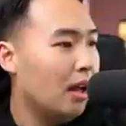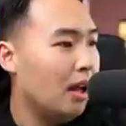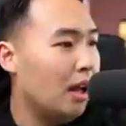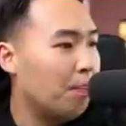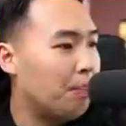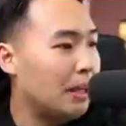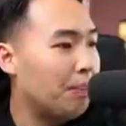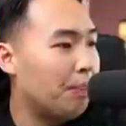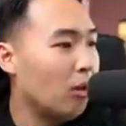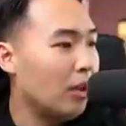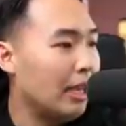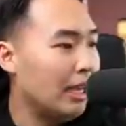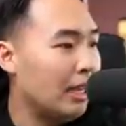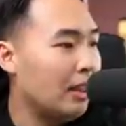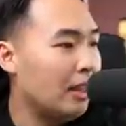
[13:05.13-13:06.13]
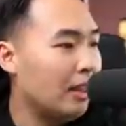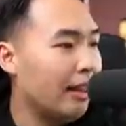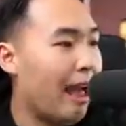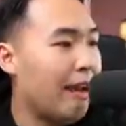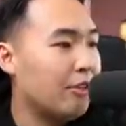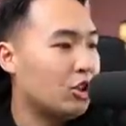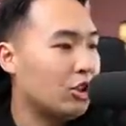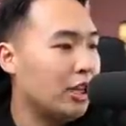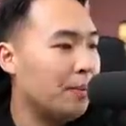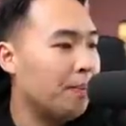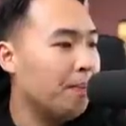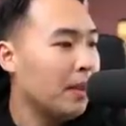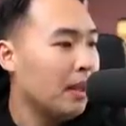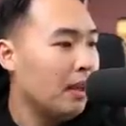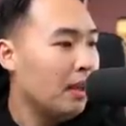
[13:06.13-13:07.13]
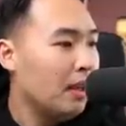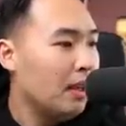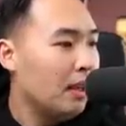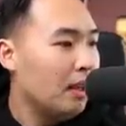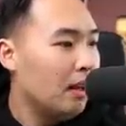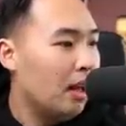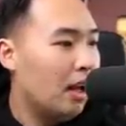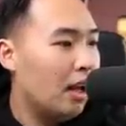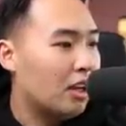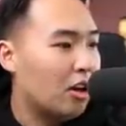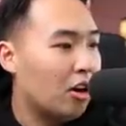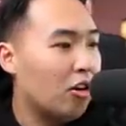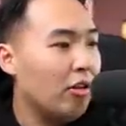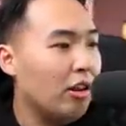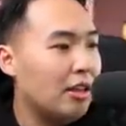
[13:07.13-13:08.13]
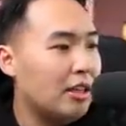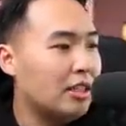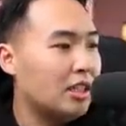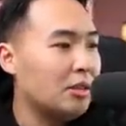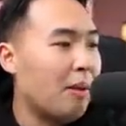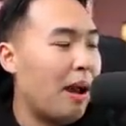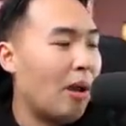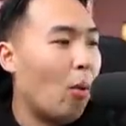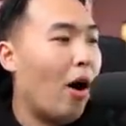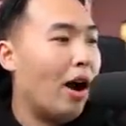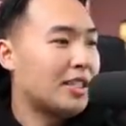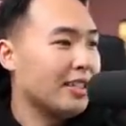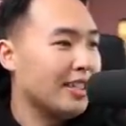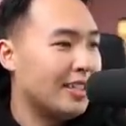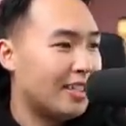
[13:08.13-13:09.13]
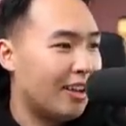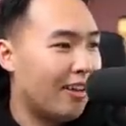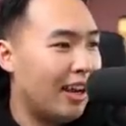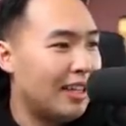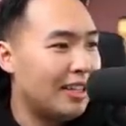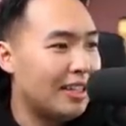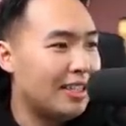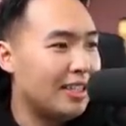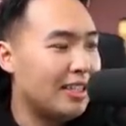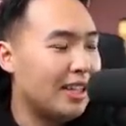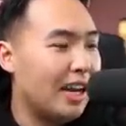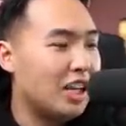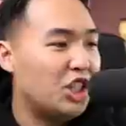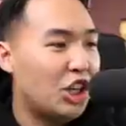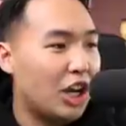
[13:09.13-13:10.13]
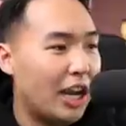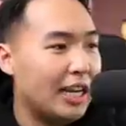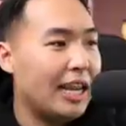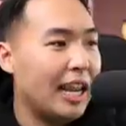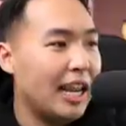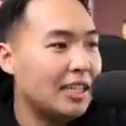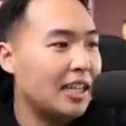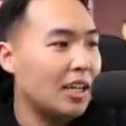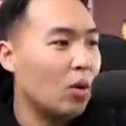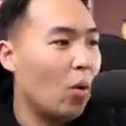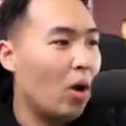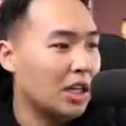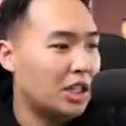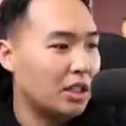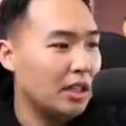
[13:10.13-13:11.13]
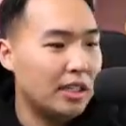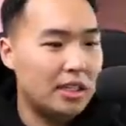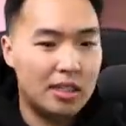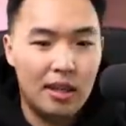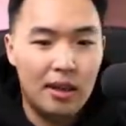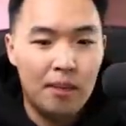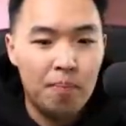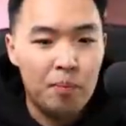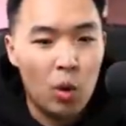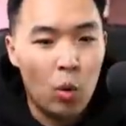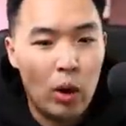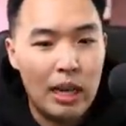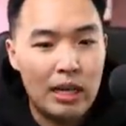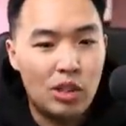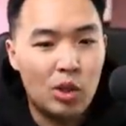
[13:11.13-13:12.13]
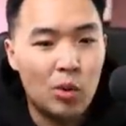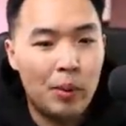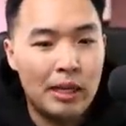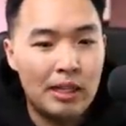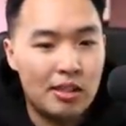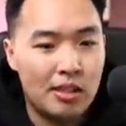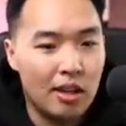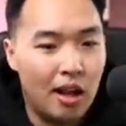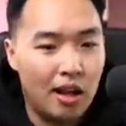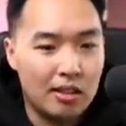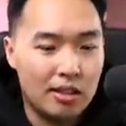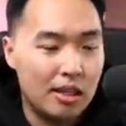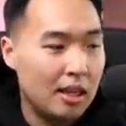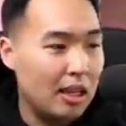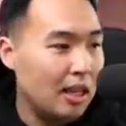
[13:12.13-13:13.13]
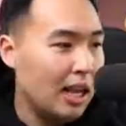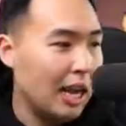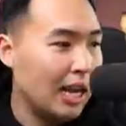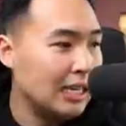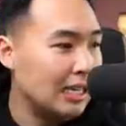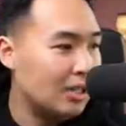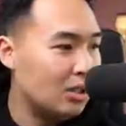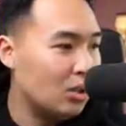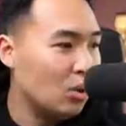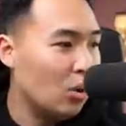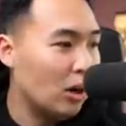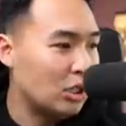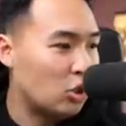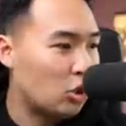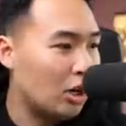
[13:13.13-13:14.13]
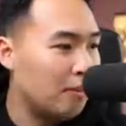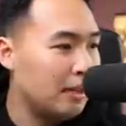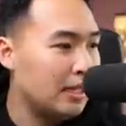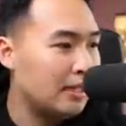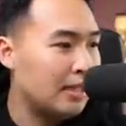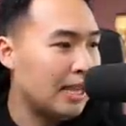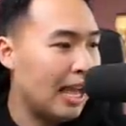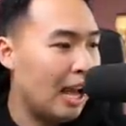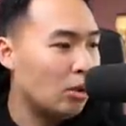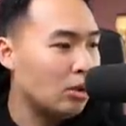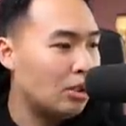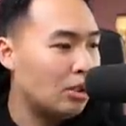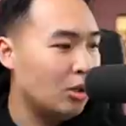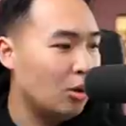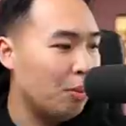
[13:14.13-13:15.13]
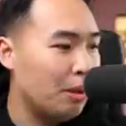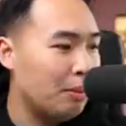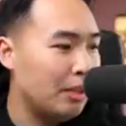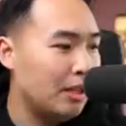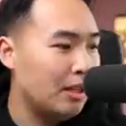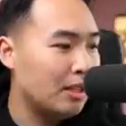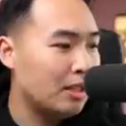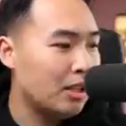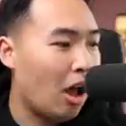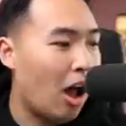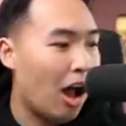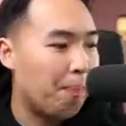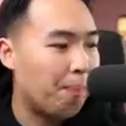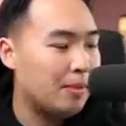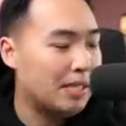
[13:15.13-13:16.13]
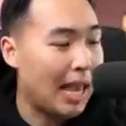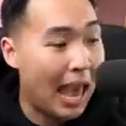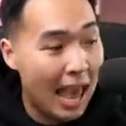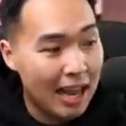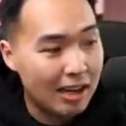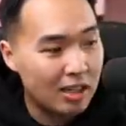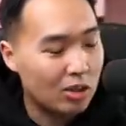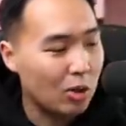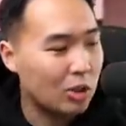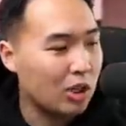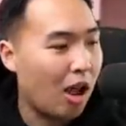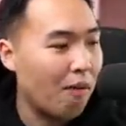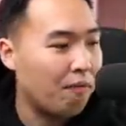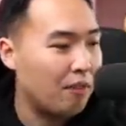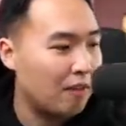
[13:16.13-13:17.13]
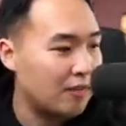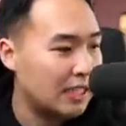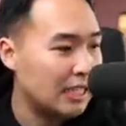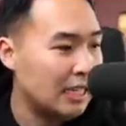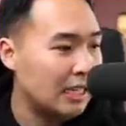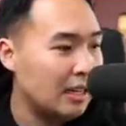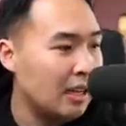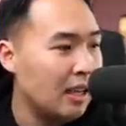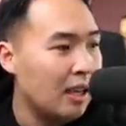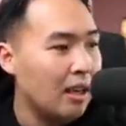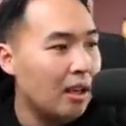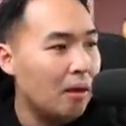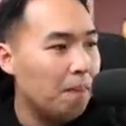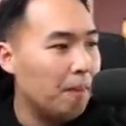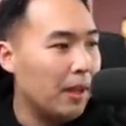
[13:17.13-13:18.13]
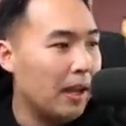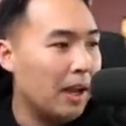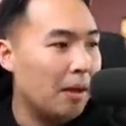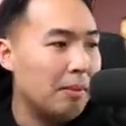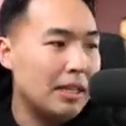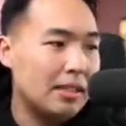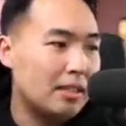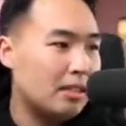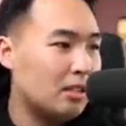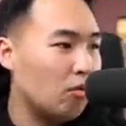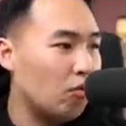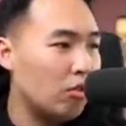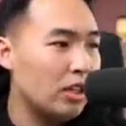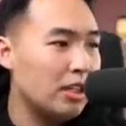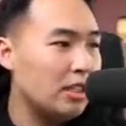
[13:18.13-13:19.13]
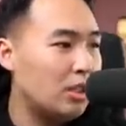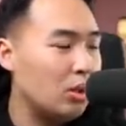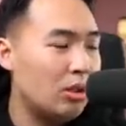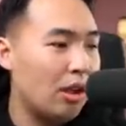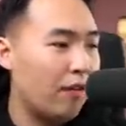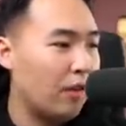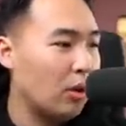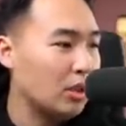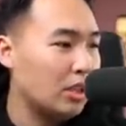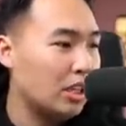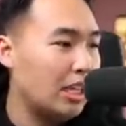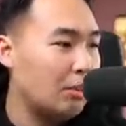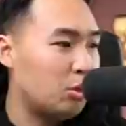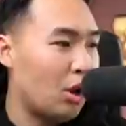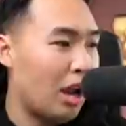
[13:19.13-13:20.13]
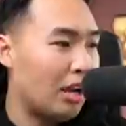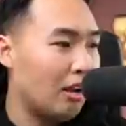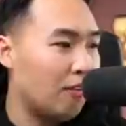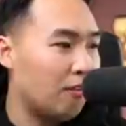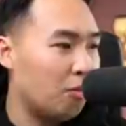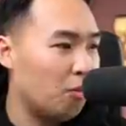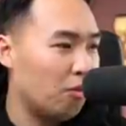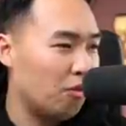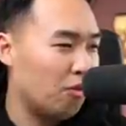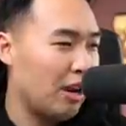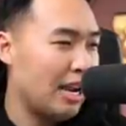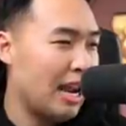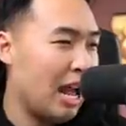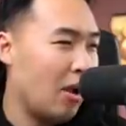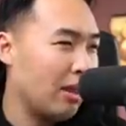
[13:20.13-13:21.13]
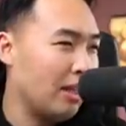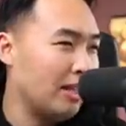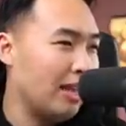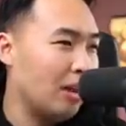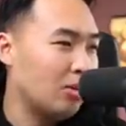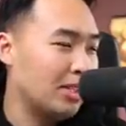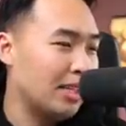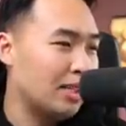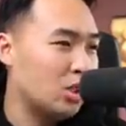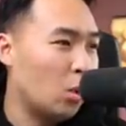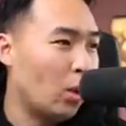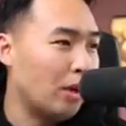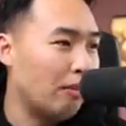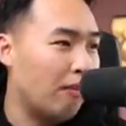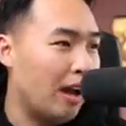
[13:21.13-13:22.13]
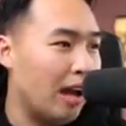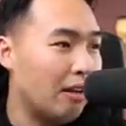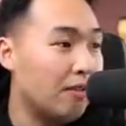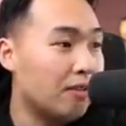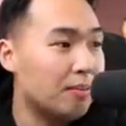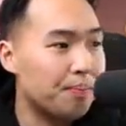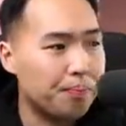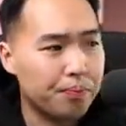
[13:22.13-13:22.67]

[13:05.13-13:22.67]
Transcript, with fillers: um, people in the live stream. Uh, currently, this is my watch list. All right, this is a gigantic watch list way too many stocks. I need to uh, trim this down to maybe the top 10 or top 15. Um, it's really too difficult to keep track of. Right now, I think that was like 25.